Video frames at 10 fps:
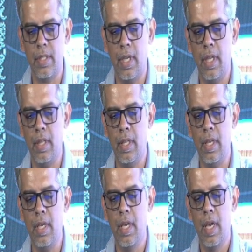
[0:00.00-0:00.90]
in the
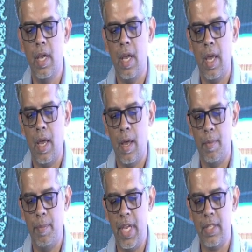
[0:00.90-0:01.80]

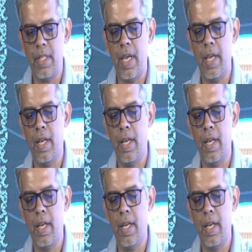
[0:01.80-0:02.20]
baseline